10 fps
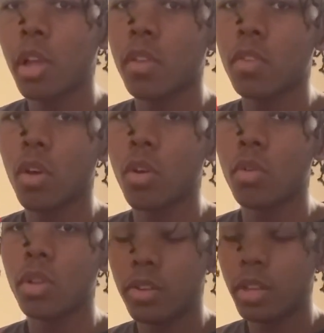
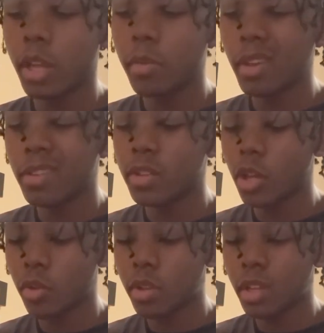So her name is
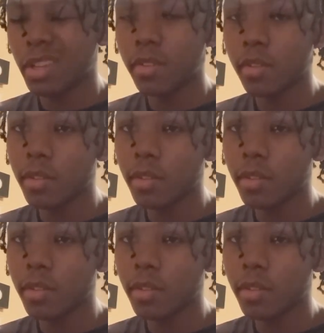Chelsea. This is a